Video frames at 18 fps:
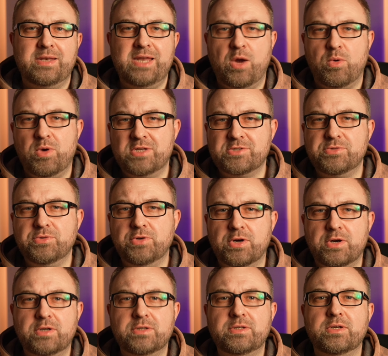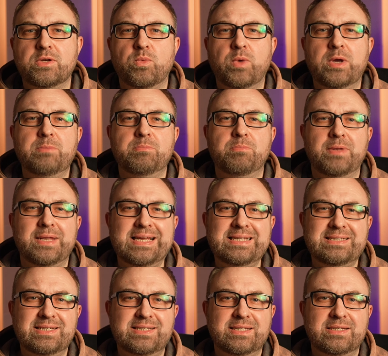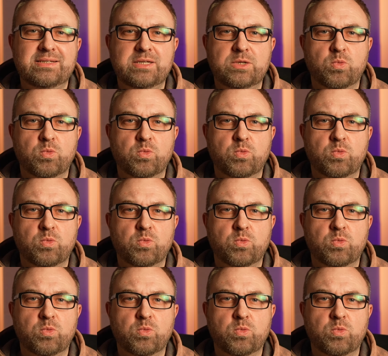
Now, as you heard, when blended in,